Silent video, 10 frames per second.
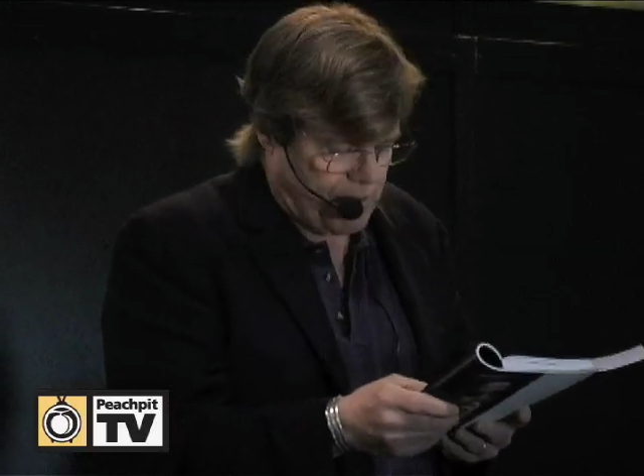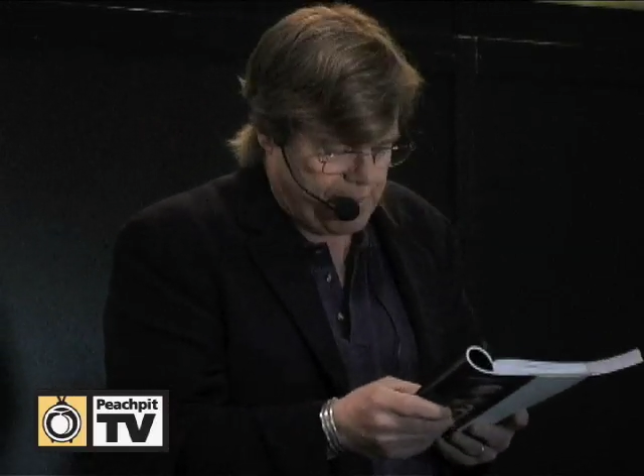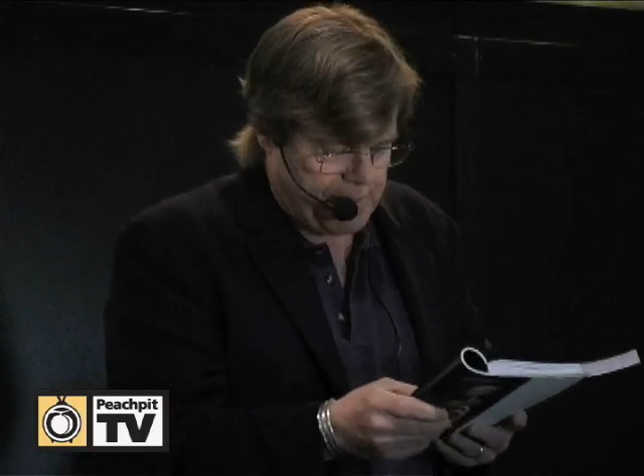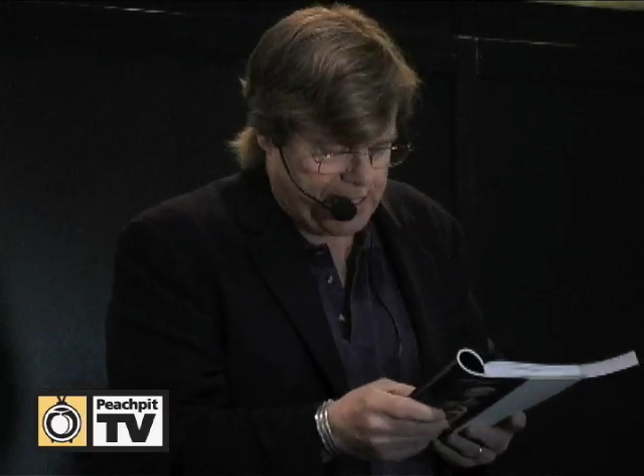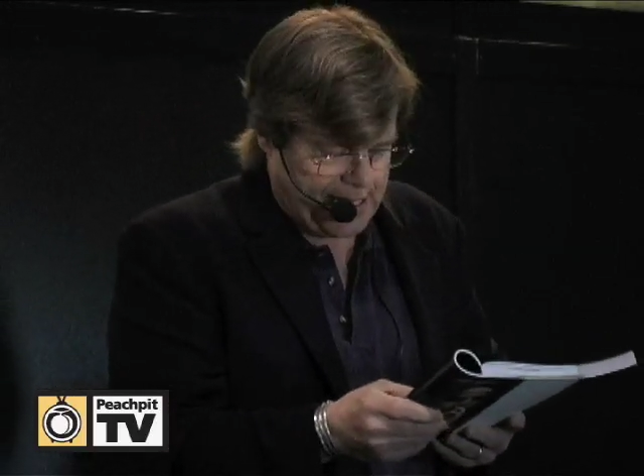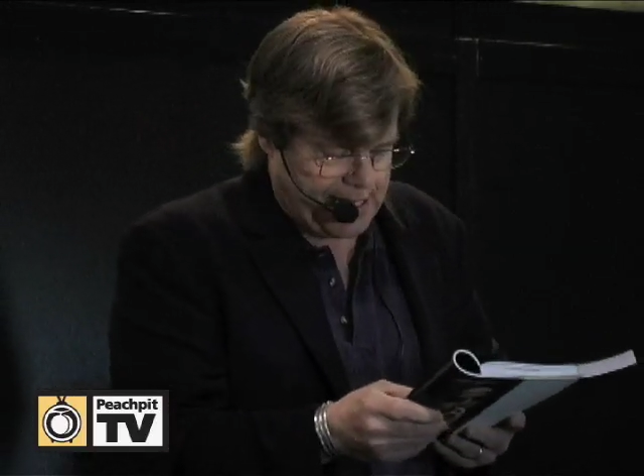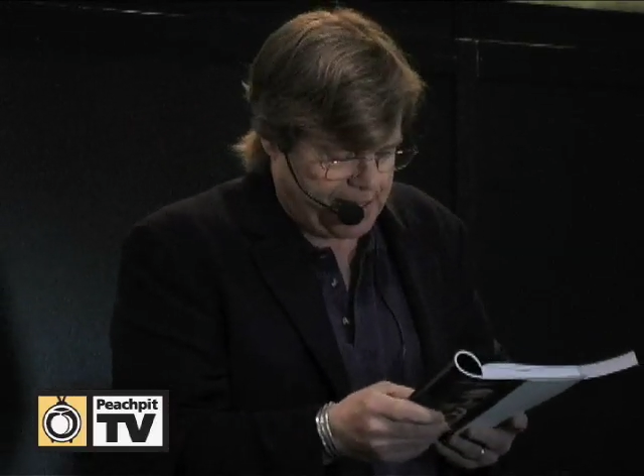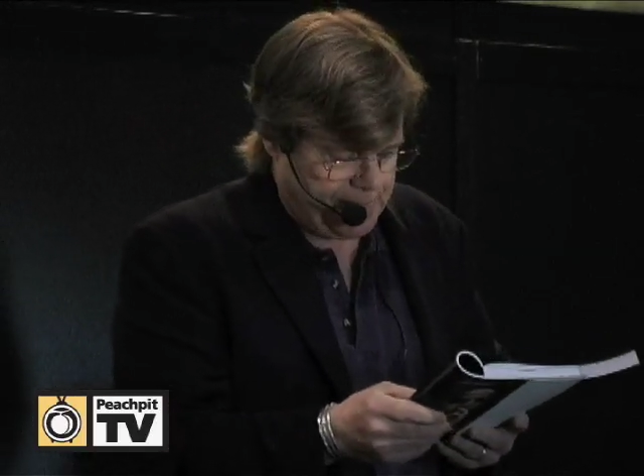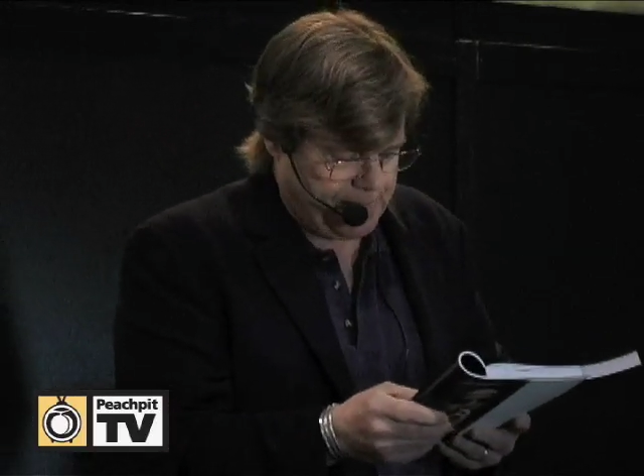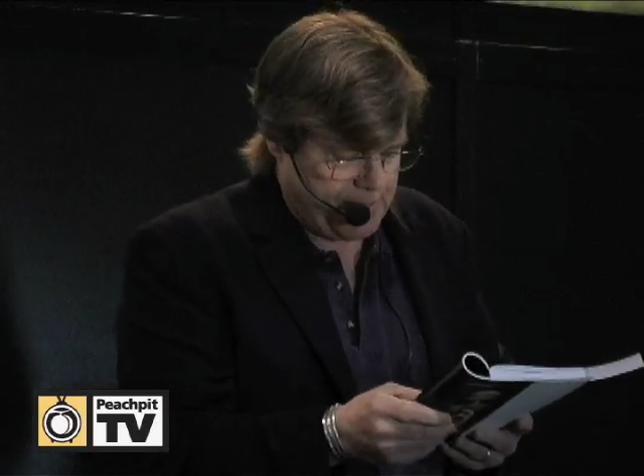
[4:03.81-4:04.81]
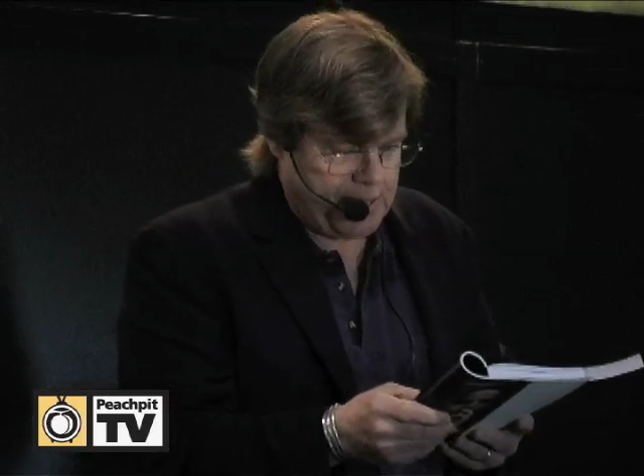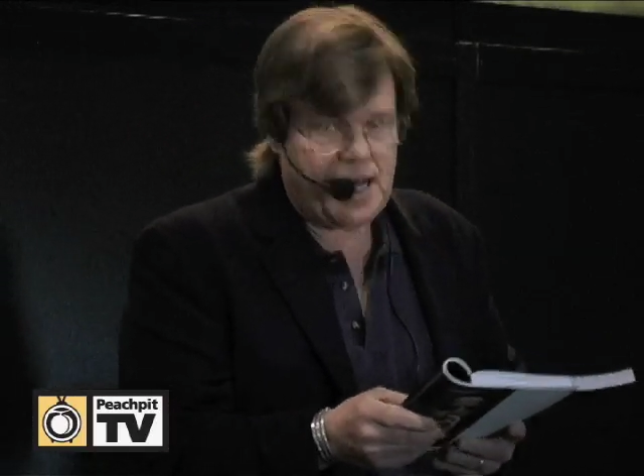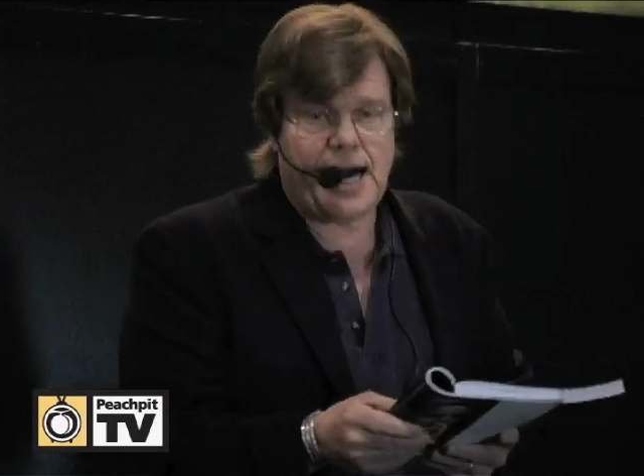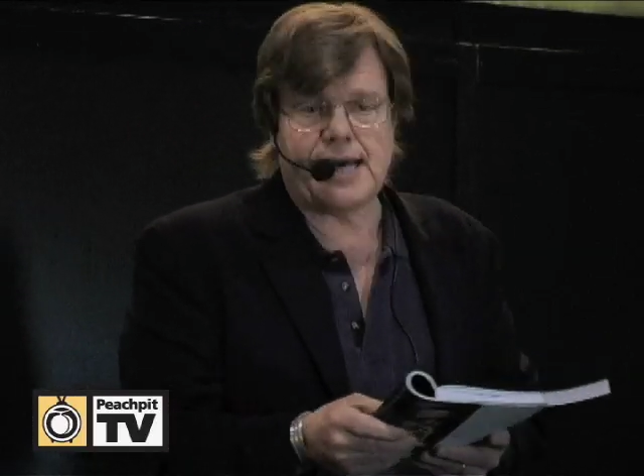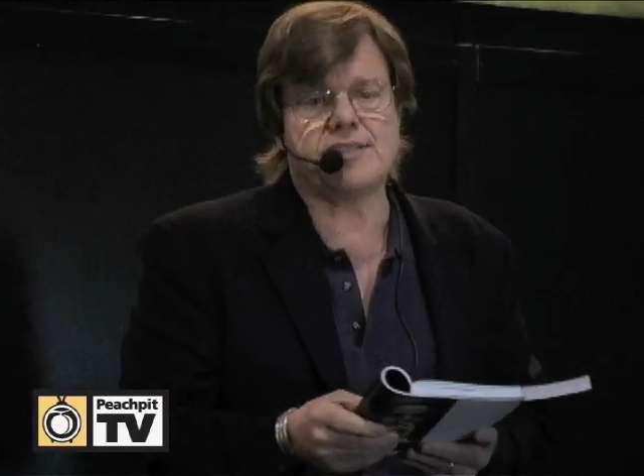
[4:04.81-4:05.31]
around my neck,
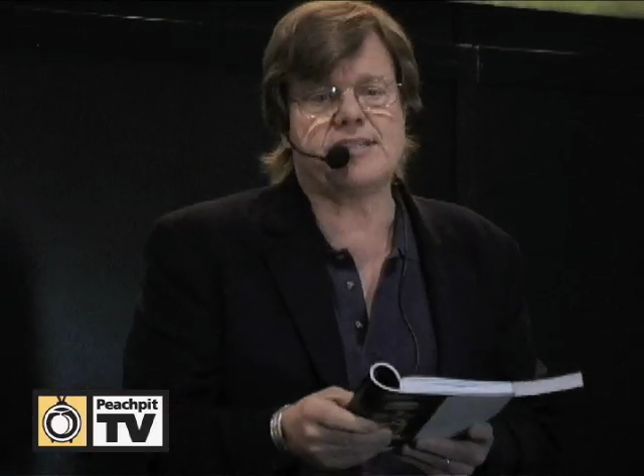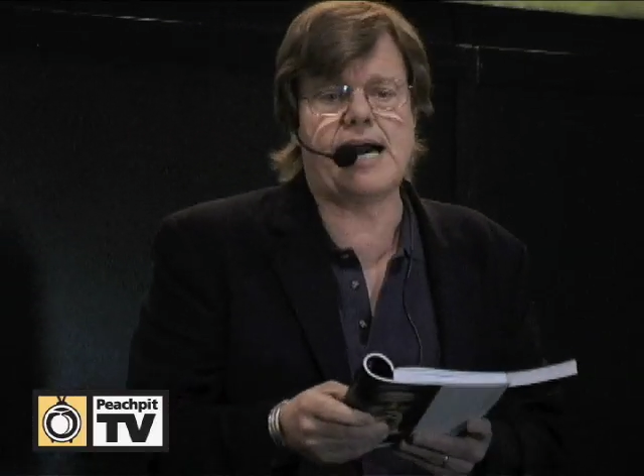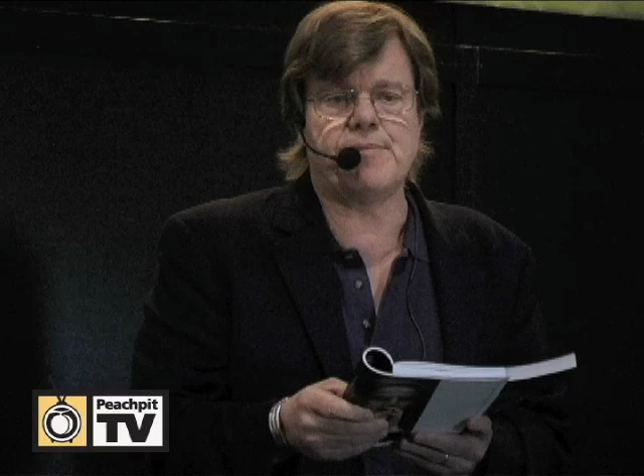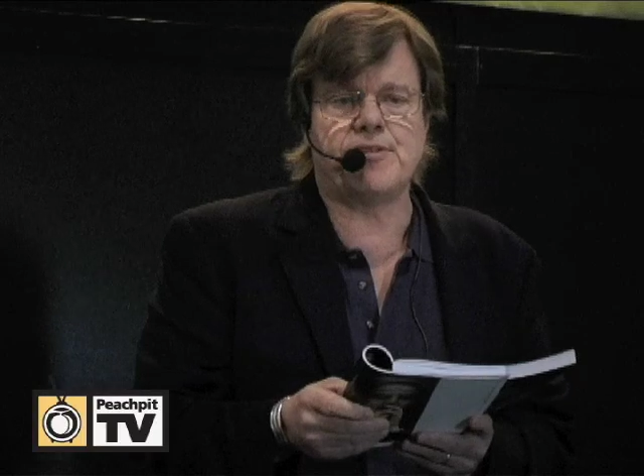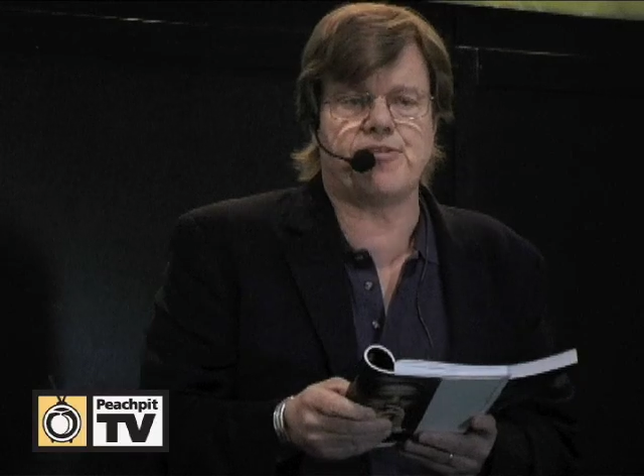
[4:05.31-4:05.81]
on assignment